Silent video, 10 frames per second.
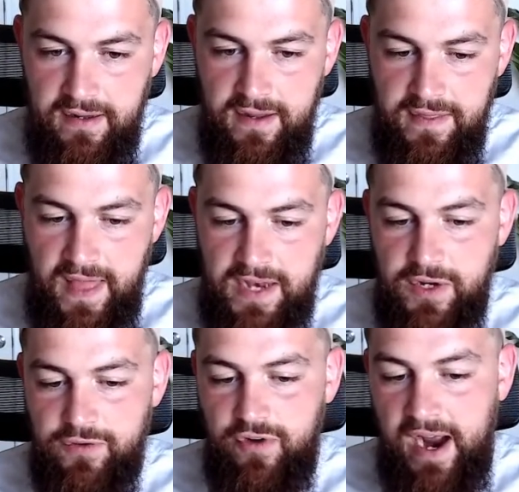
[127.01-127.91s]
That you're
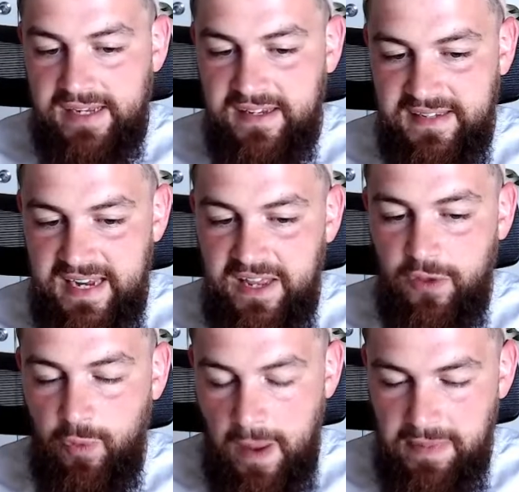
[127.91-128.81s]
trying to seek the
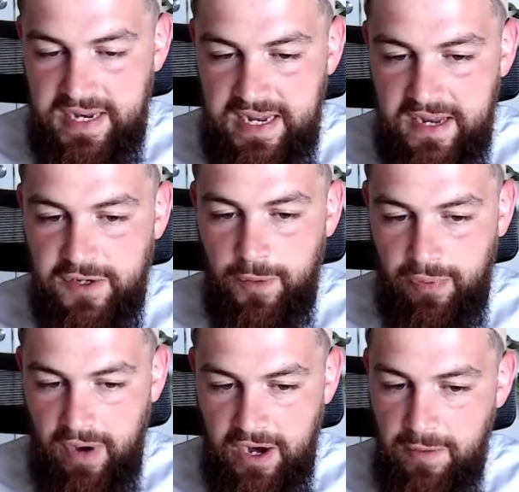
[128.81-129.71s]
remedy in your
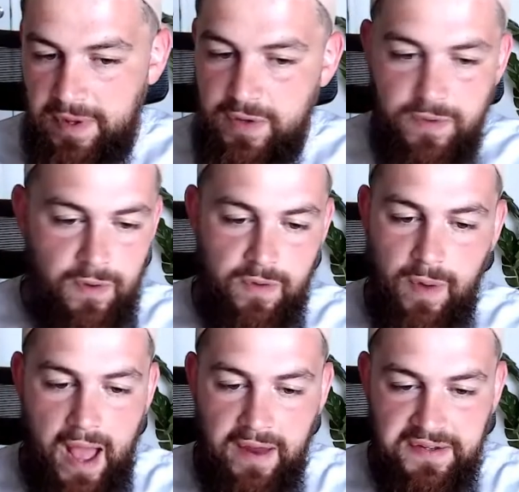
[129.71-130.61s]
prayer, but you don't know
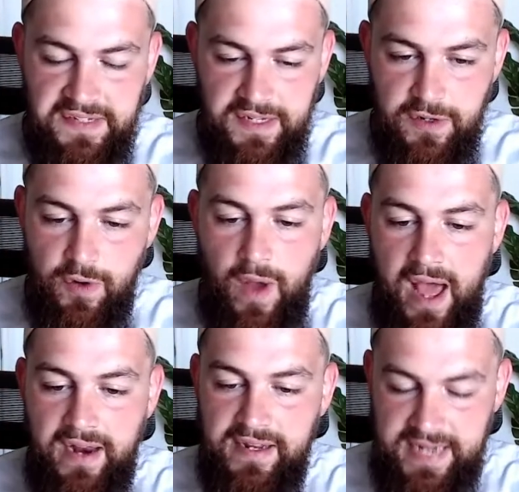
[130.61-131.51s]
how to
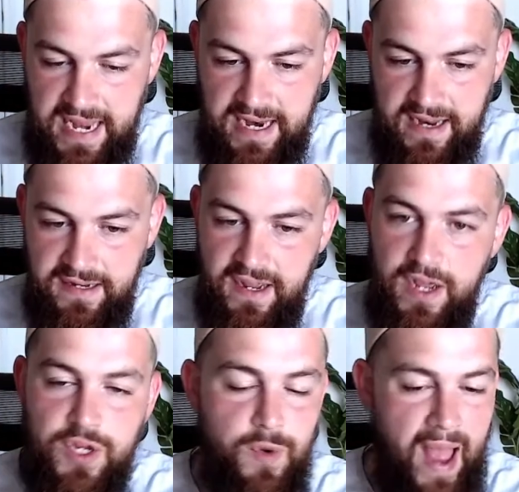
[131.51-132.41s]
attain it.
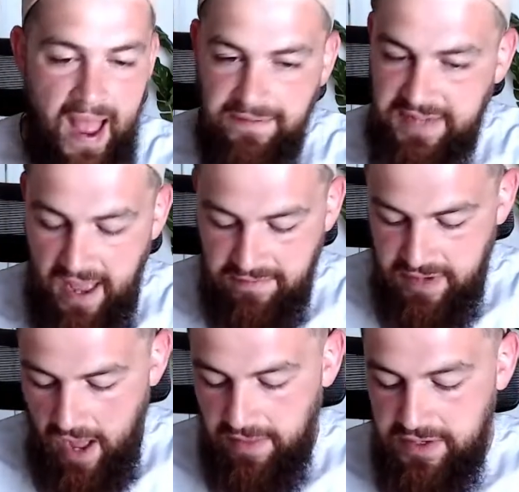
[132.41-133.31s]
You have to have
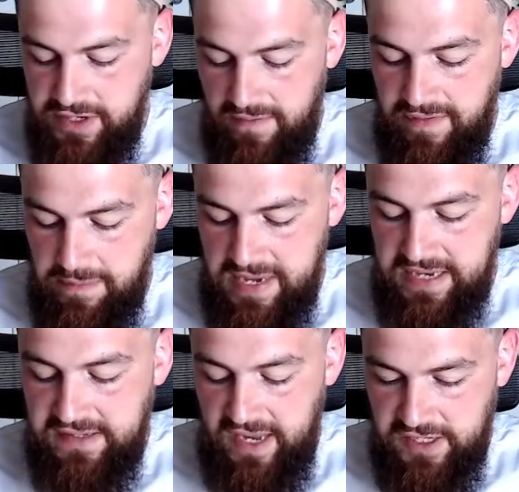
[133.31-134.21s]
knowledge of the
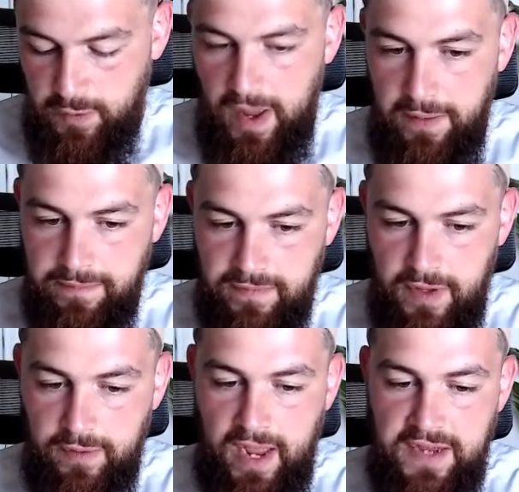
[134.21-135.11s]
means as well.
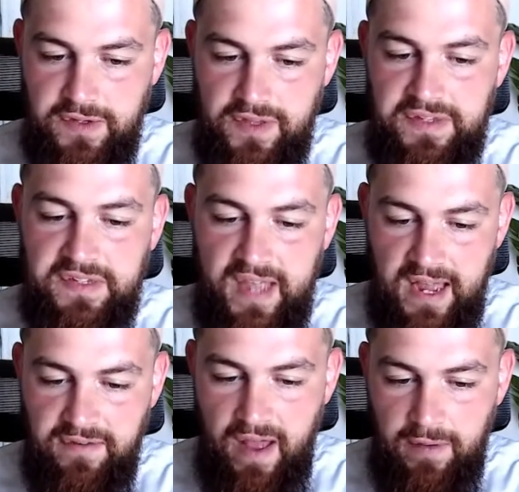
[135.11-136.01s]
Okay, so this is kind
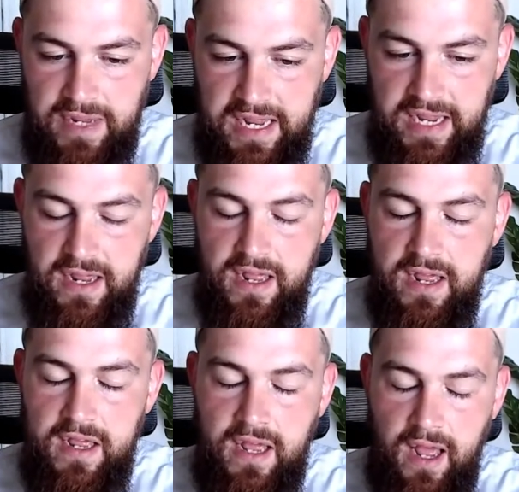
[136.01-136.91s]
of how he
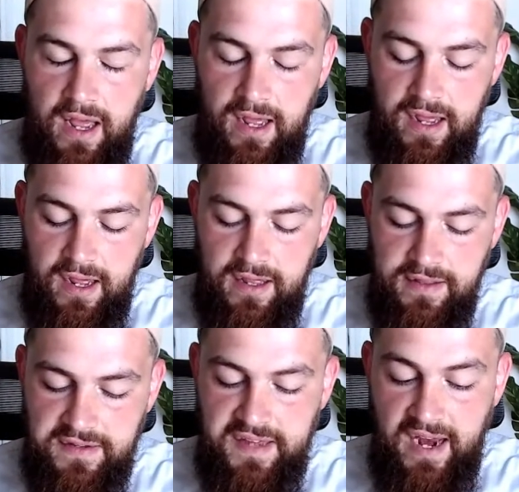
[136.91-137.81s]

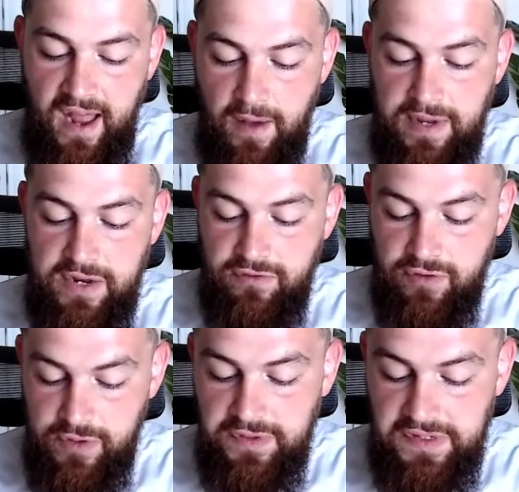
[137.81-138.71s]

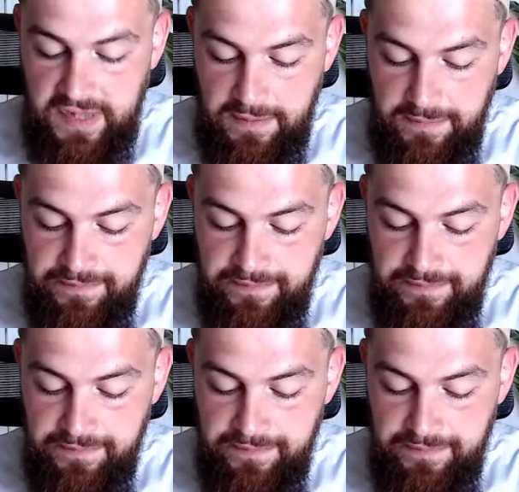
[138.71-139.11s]
introduces it.